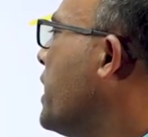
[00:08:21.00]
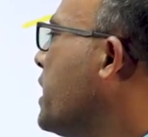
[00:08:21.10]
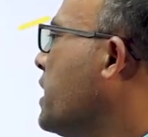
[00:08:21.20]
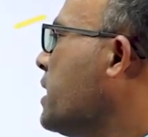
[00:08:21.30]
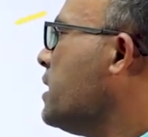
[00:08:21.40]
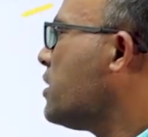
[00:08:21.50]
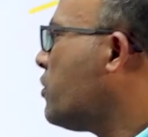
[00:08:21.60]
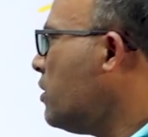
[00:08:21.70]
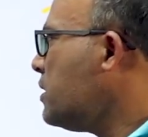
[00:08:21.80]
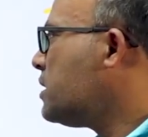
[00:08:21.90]
I can
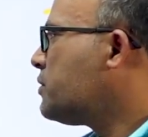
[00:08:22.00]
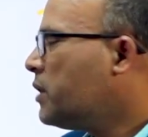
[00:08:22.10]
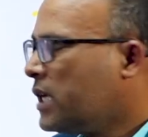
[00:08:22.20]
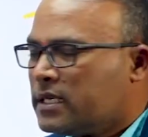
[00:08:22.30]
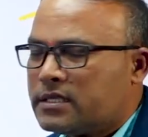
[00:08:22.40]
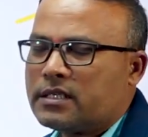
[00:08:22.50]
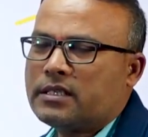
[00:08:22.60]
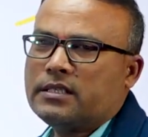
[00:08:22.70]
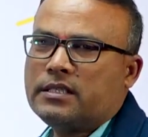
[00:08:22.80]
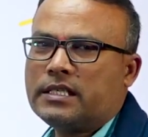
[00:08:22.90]
call this one as
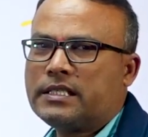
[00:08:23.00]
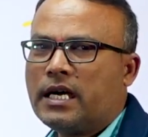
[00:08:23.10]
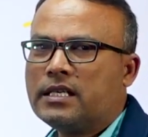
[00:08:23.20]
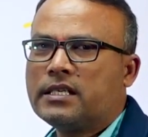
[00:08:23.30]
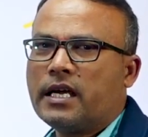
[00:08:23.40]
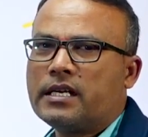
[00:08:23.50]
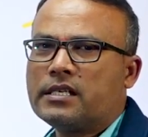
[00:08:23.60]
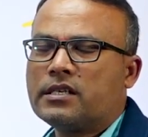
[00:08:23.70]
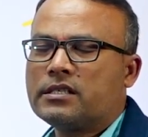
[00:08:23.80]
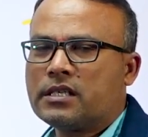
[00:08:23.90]
the charge
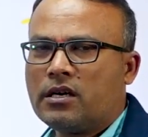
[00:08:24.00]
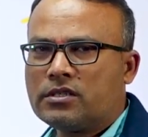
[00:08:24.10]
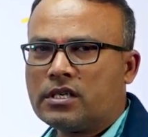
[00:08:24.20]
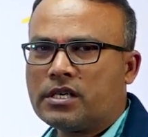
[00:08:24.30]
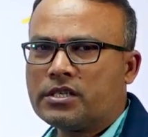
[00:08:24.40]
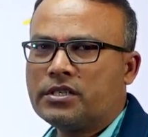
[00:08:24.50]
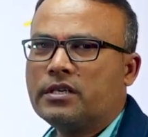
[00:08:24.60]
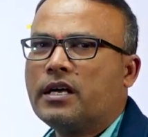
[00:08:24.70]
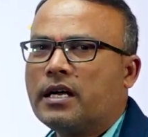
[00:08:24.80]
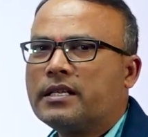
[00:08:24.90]
carriers as
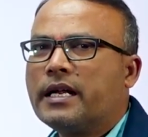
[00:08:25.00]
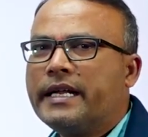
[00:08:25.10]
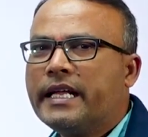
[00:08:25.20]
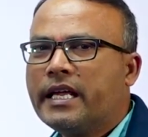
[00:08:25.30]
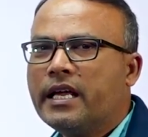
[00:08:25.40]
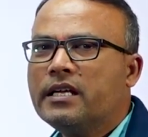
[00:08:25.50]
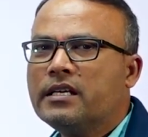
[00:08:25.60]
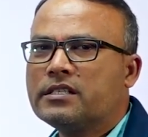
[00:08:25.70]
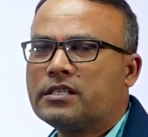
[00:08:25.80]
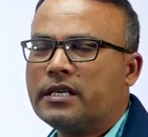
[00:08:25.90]
concentration, and the decaying
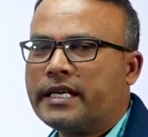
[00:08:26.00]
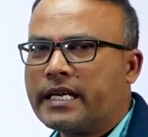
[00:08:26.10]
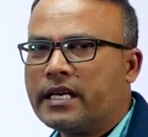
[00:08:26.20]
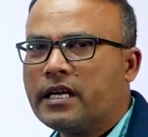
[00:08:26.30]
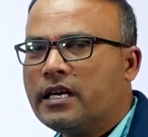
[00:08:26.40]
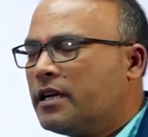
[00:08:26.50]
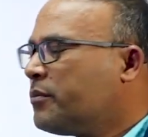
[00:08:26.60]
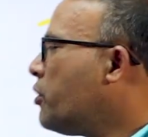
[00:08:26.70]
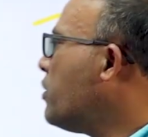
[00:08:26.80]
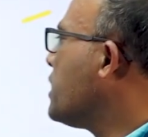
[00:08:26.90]
is a technical
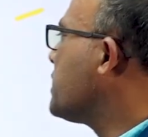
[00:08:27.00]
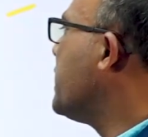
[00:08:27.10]
name called as